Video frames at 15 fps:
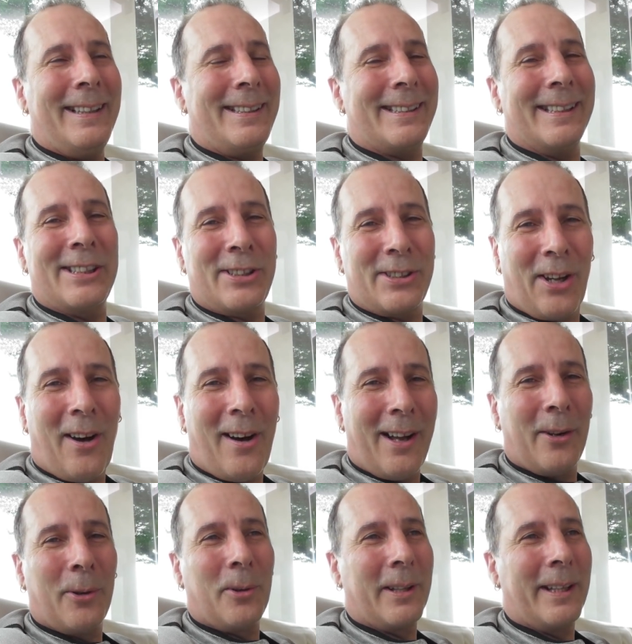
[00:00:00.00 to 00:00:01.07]
the
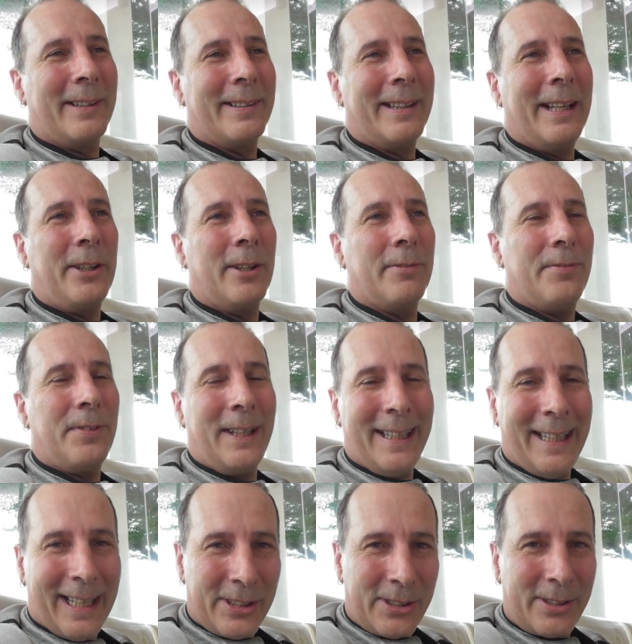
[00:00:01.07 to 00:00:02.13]
style and the
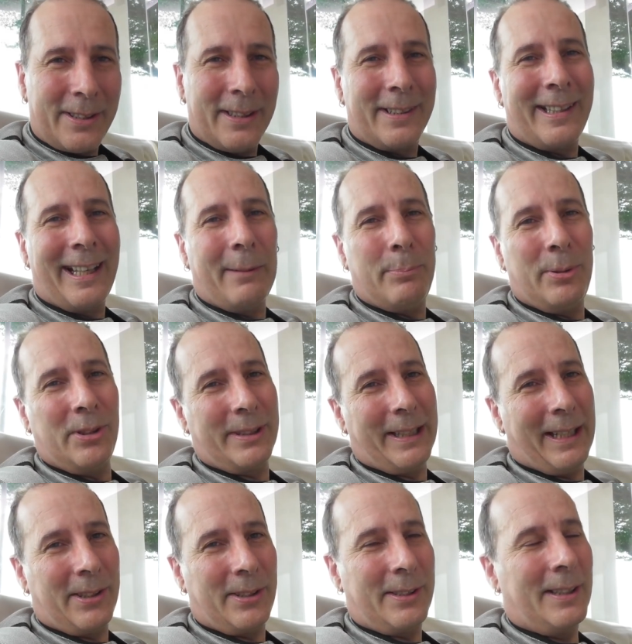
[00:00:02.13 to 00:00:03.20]
finesse that they
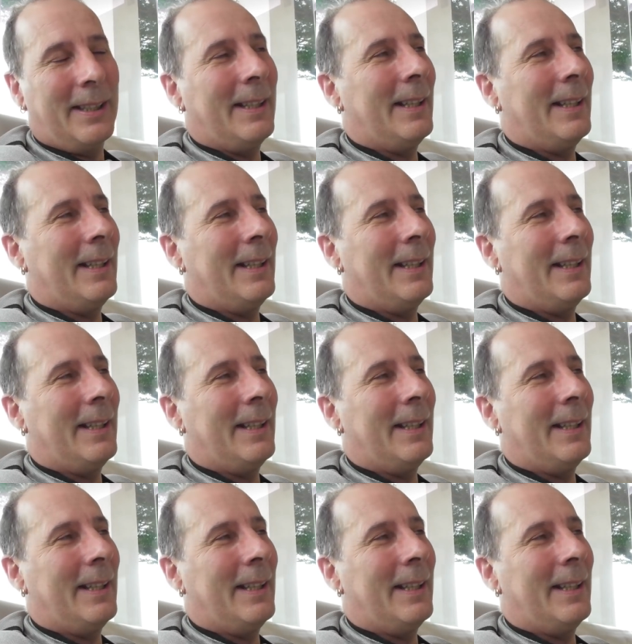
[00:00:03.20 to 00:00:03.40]
possess,